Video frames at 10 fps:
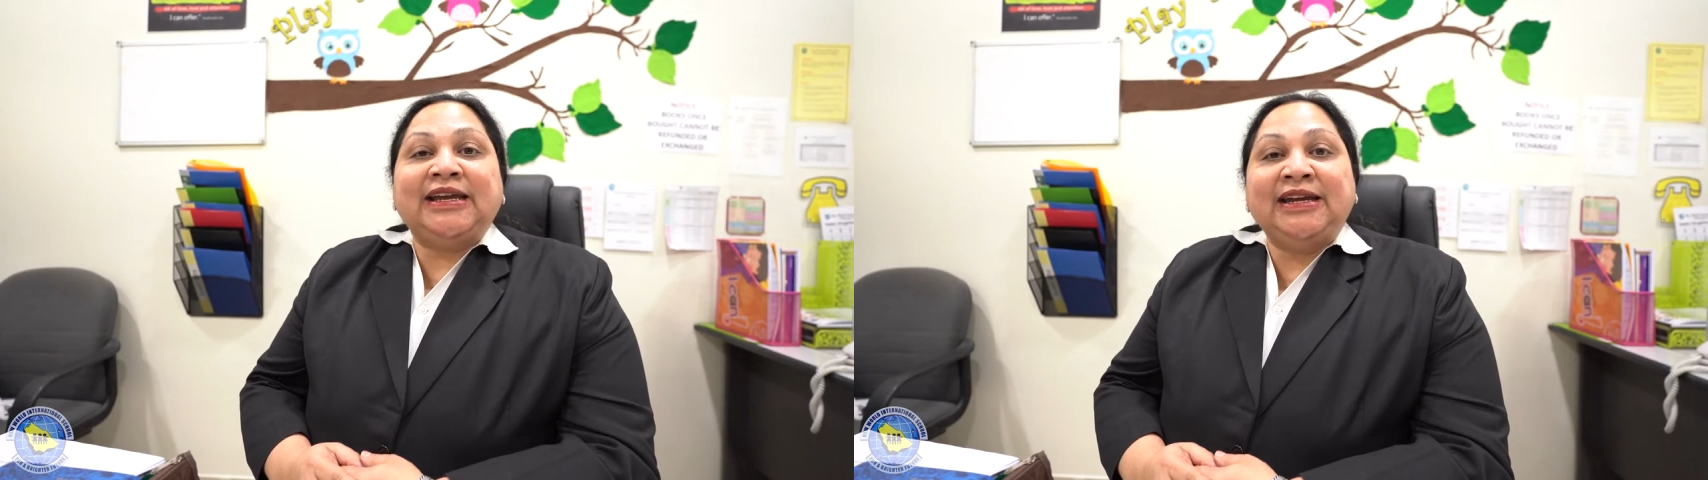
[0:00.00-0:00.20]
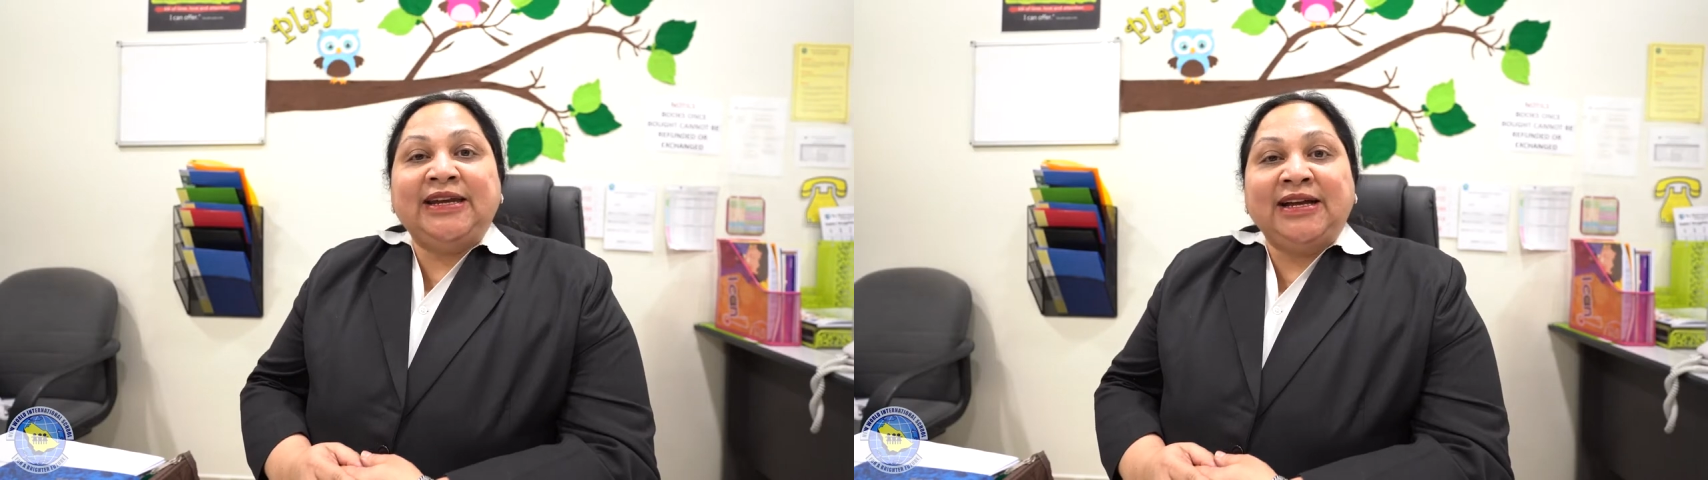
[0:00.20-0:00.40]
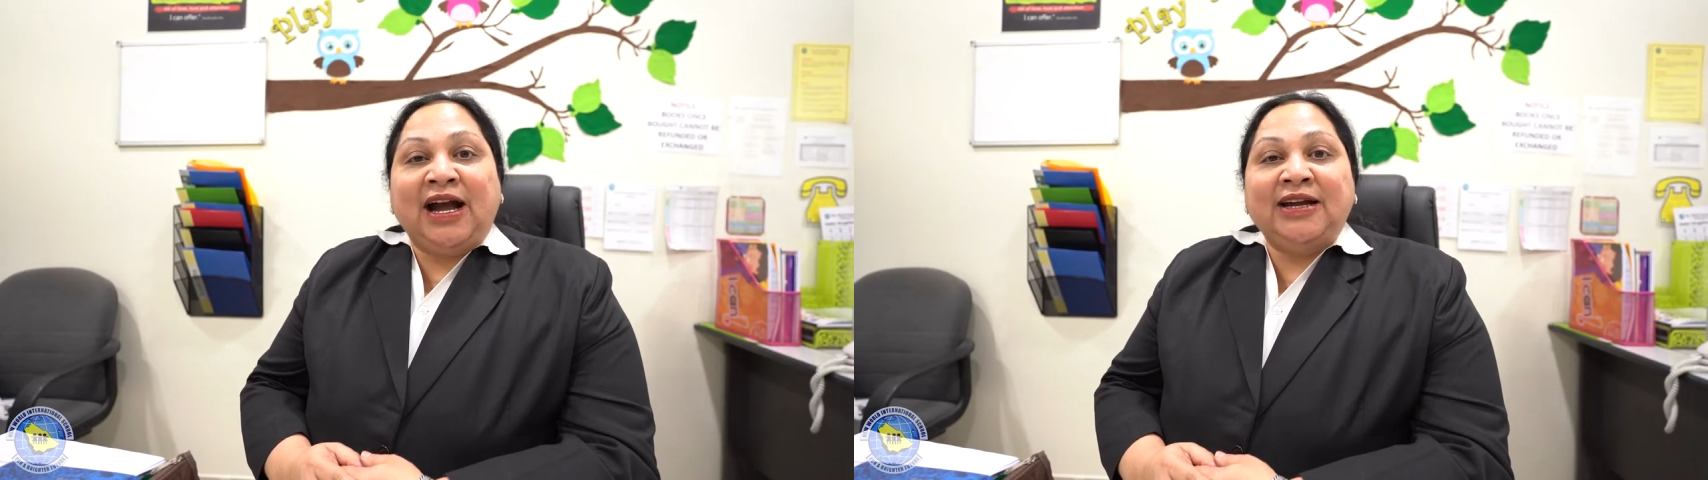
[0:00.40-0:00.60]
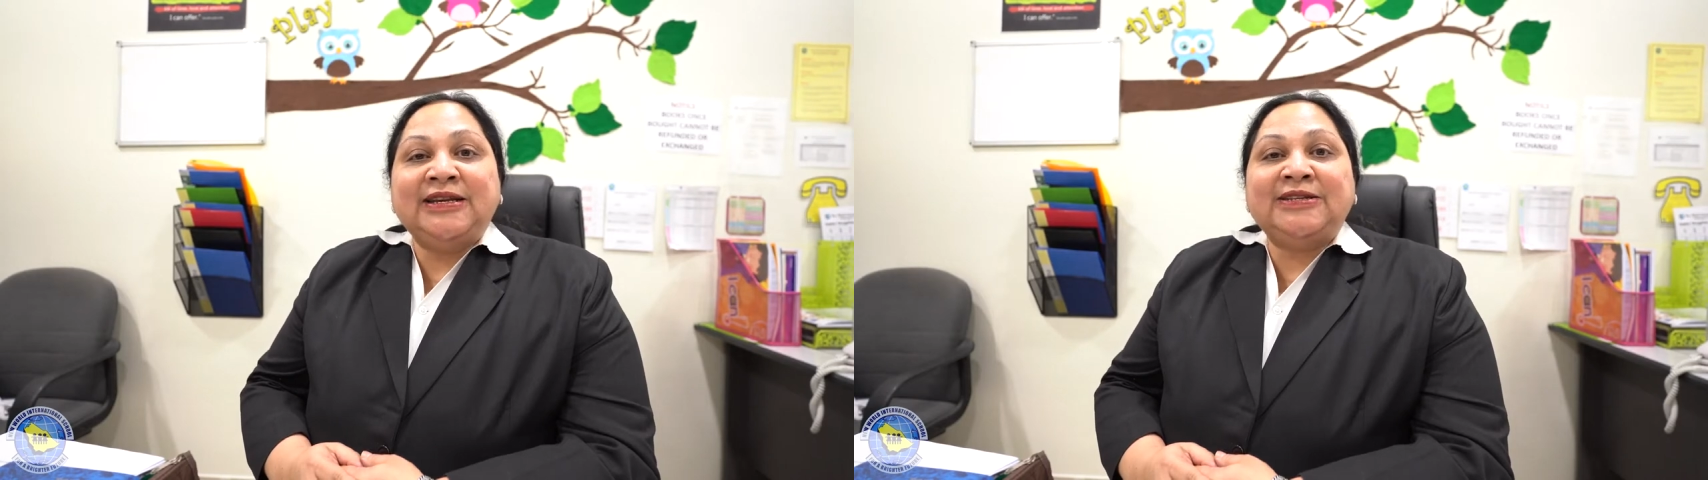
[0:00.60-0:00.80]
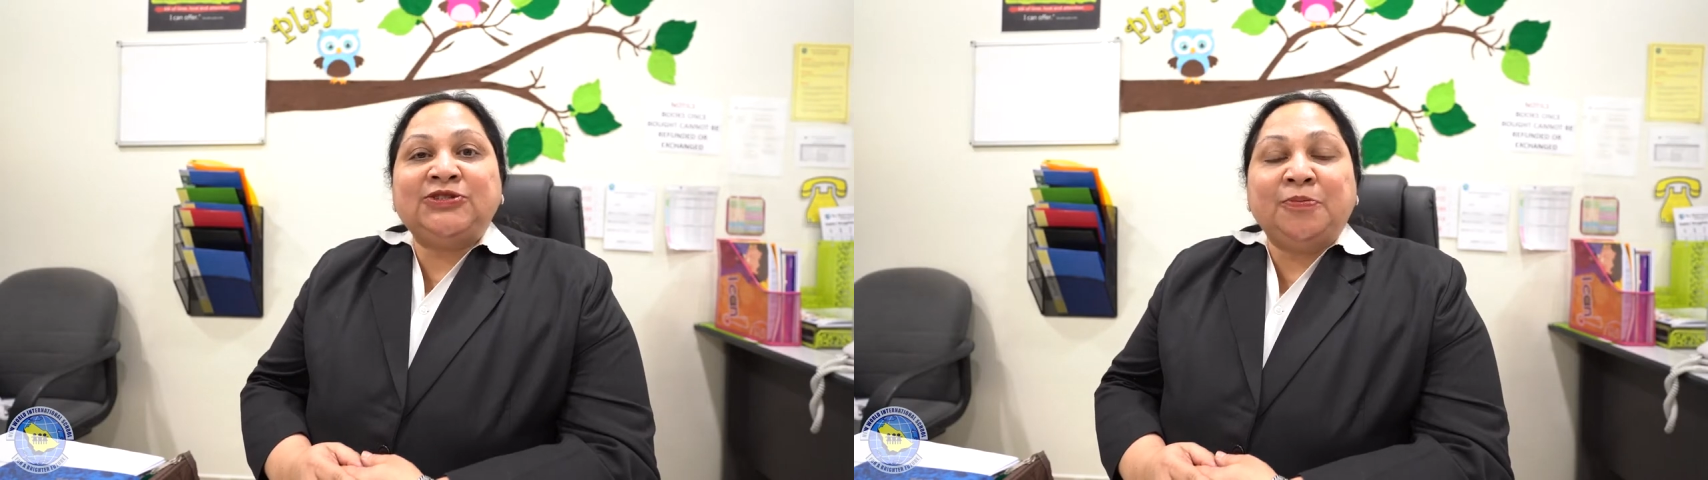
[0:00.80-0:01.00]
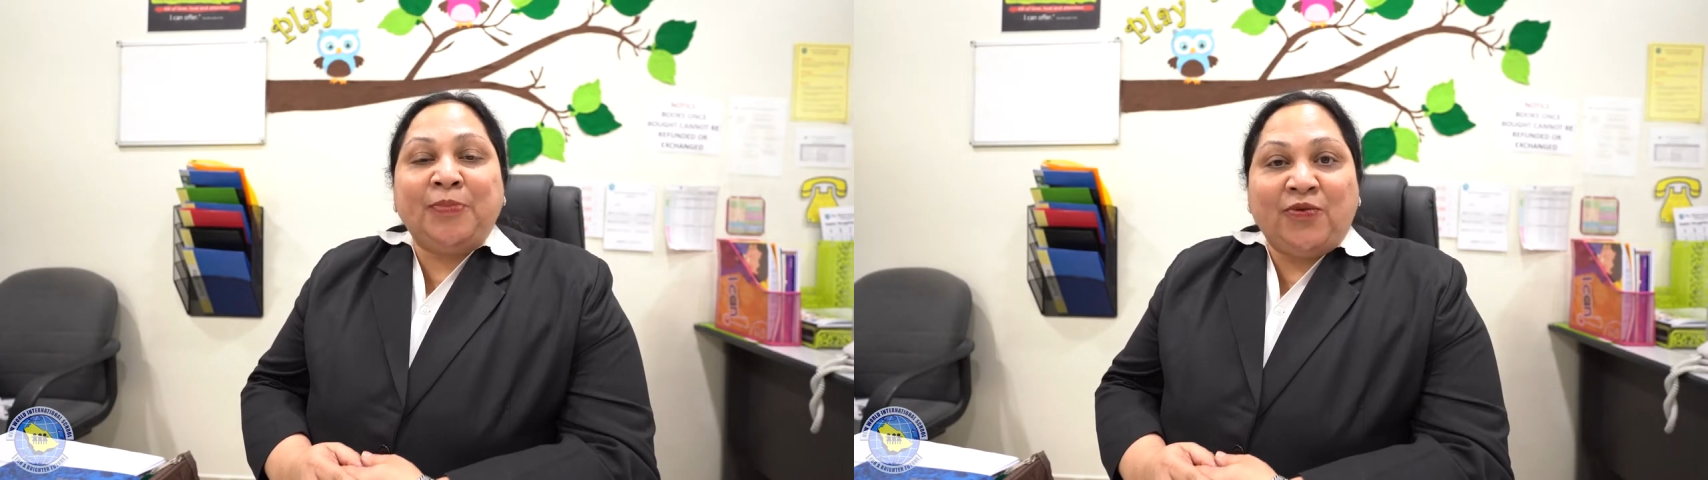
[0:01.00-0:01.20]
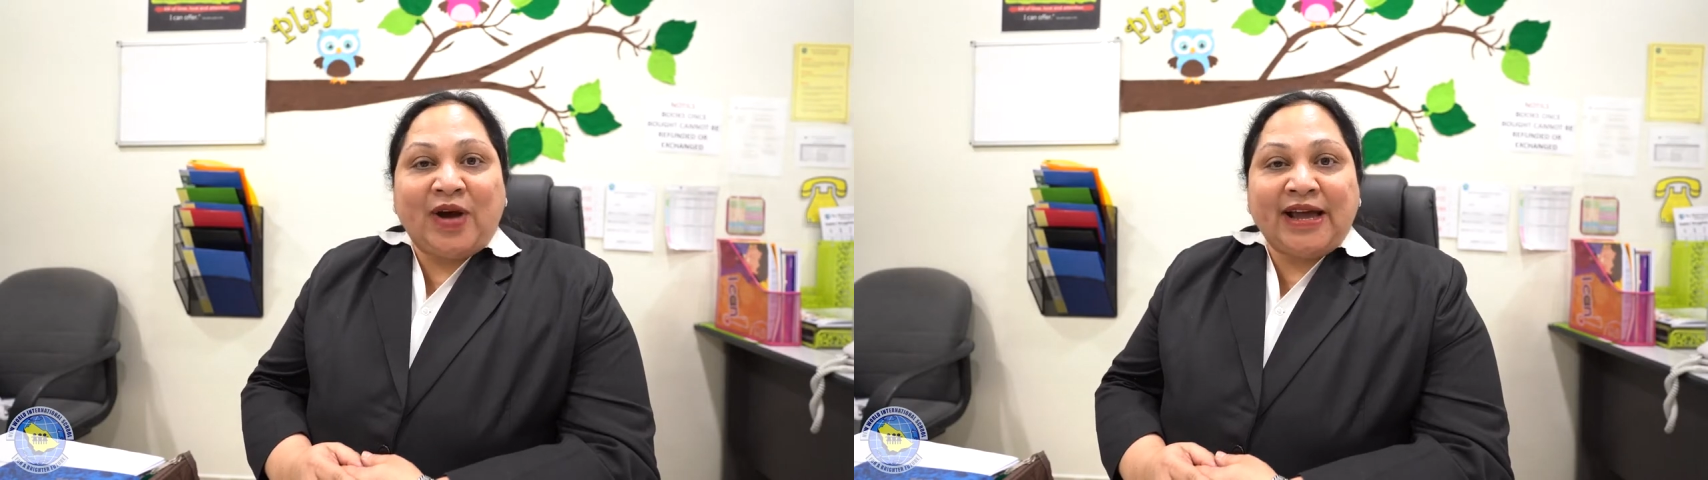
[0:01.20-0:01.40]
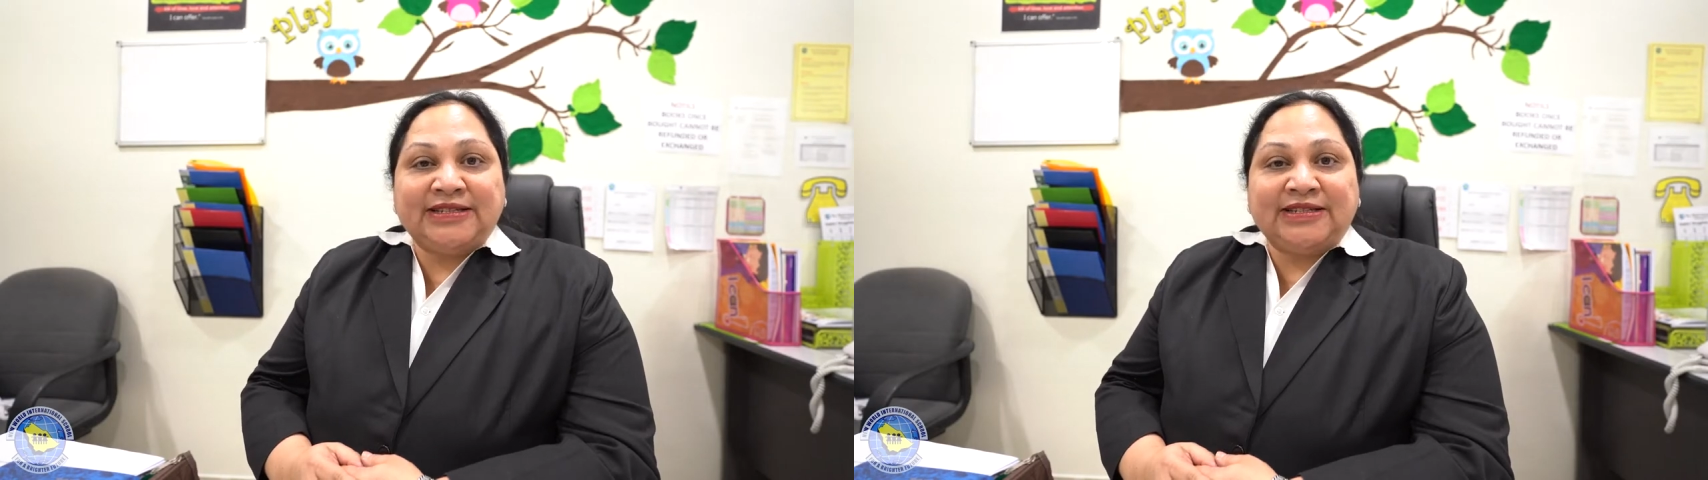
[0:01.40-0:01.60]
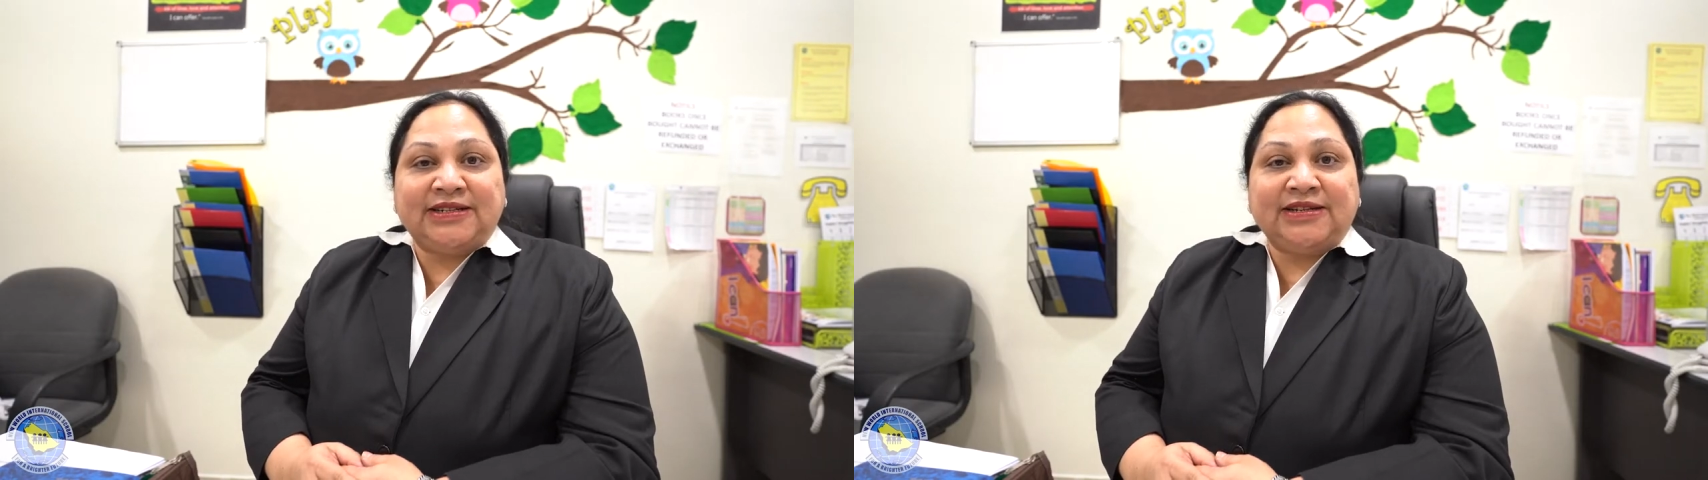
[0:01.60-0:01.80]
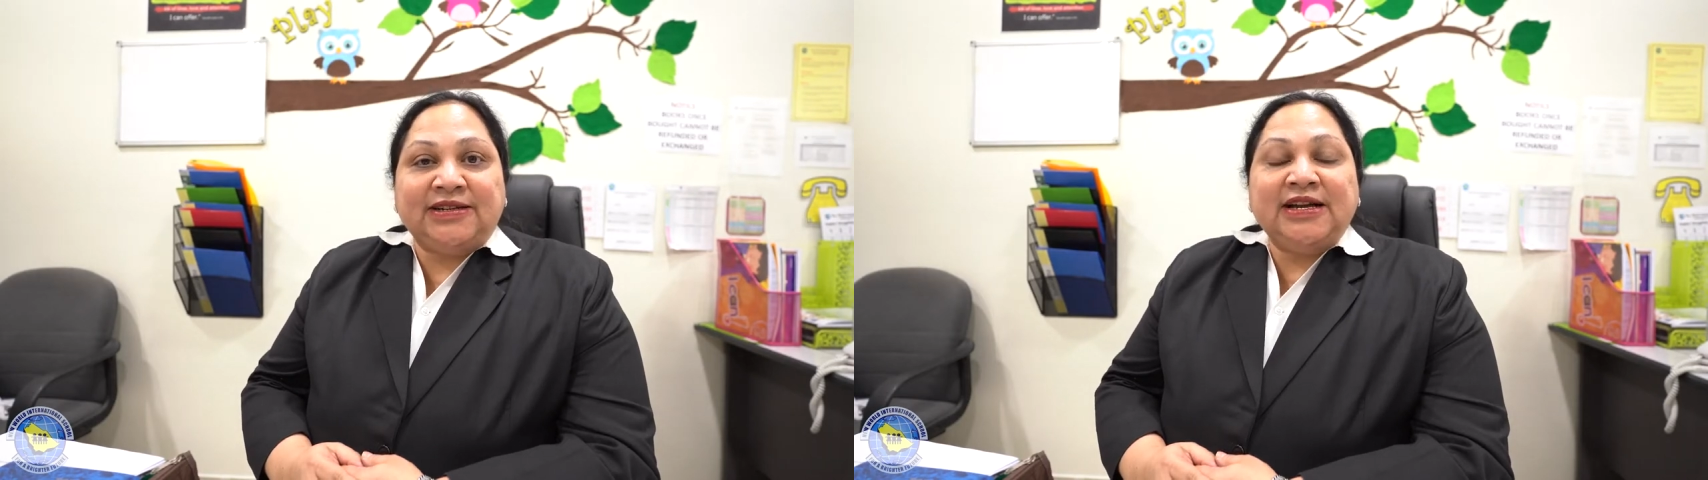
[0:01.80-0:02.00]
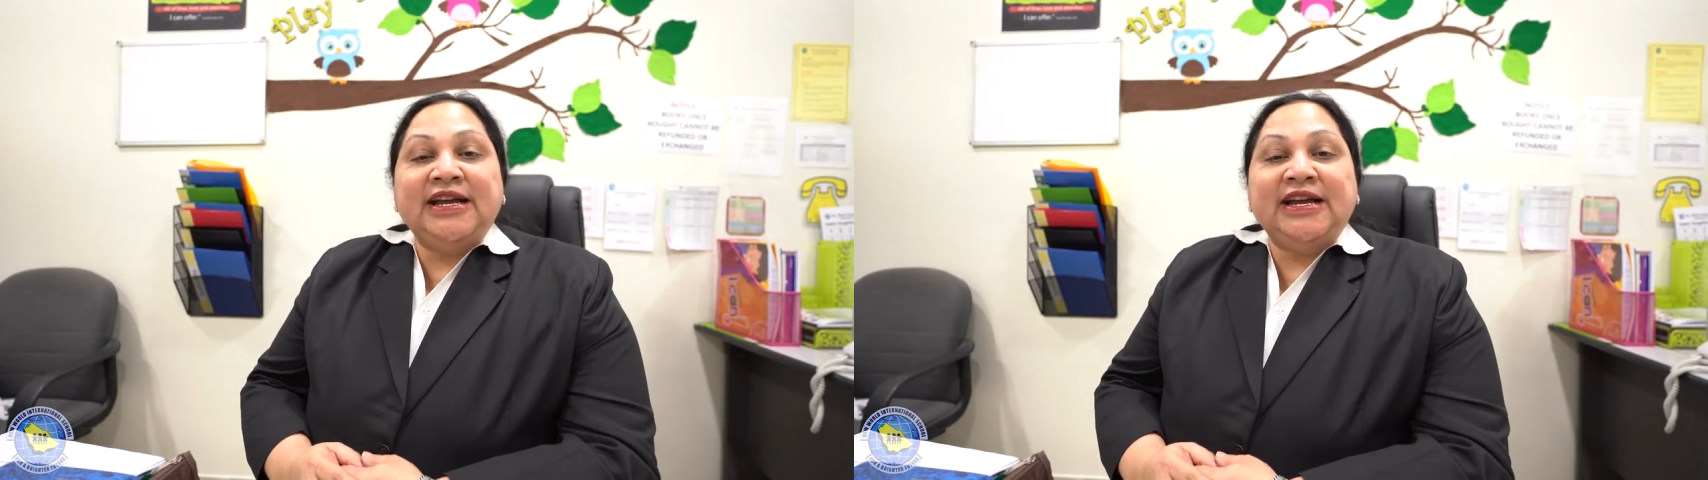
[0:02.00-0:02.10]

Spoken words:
kindergarten supervisor